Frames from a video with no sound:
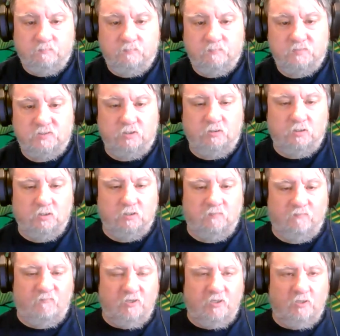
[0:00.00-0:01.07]
So you could
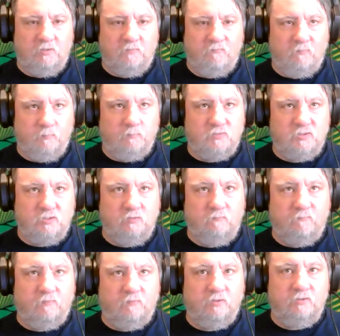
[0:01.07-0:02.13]
configure it from 2
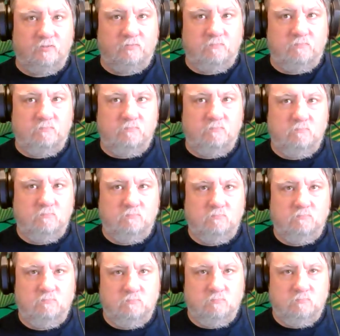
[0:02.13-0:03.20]
foot
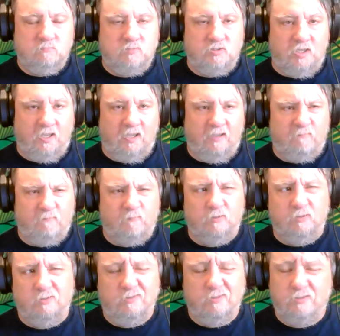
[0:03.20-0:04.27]
to 8 foot.